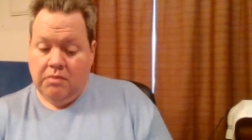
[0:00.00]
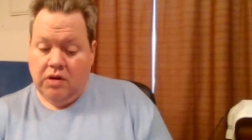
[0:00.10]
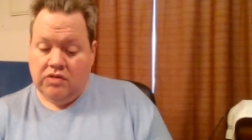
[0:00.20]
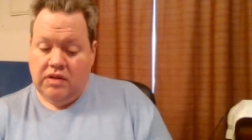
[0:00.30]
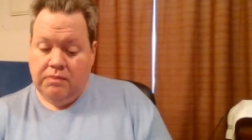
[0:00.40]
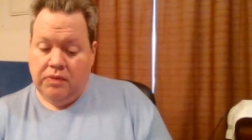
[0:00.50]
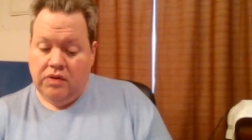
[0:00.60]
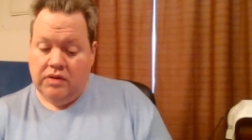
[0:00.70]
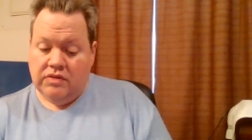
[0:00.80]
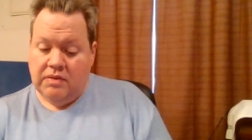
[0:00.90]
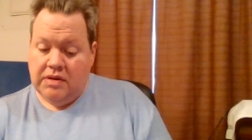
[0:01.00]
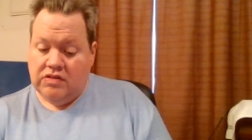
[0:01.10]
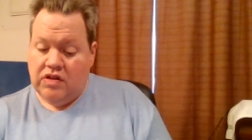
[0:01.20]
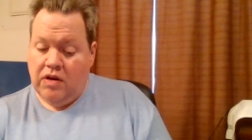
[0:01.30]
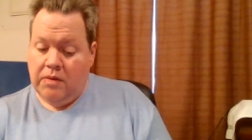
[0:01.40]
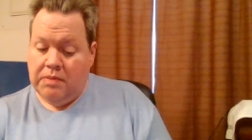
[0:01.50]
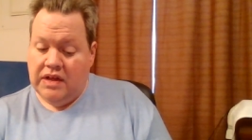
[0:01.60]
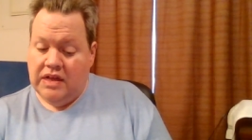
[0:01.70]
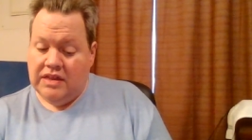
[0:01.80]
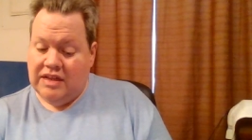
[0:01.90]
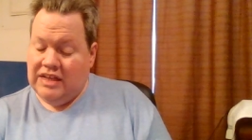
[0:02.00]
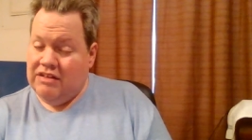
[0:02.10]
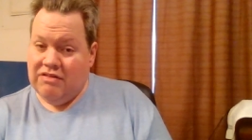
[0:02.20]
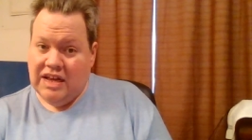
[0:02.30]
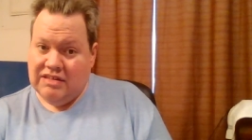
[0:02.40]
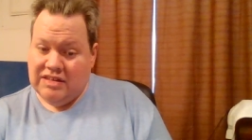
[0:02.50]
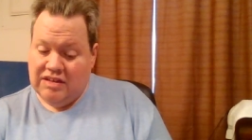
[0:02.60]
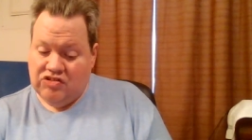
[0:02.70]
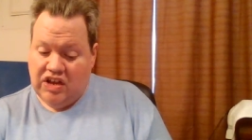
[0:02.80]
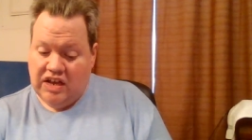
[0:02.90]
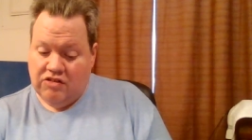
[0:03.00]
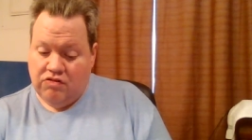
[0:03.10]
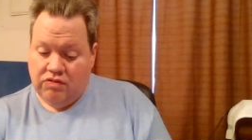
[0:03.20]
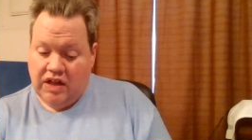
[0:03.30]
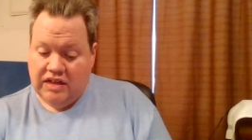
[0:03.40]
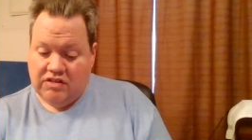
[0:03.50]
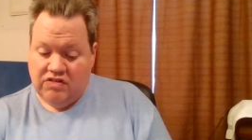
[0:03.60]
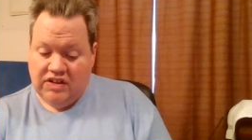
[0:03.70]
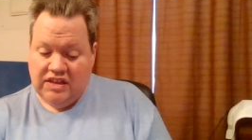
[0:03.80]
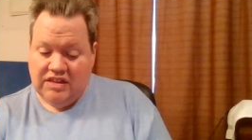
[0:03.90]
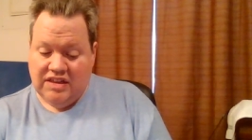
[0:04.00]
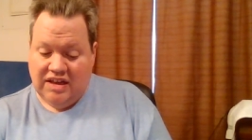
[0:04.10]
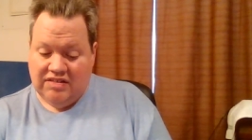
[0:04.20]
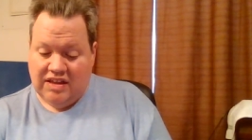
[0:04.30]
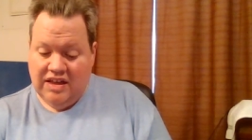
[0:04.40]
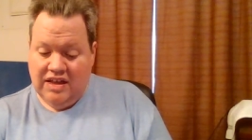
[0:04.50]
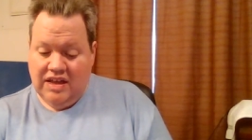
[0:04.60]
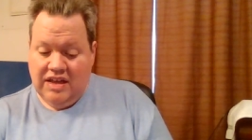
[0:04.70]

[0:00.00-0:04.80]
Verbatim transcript: Marcy boils them as told, but you guessed it, she incorrectly does it.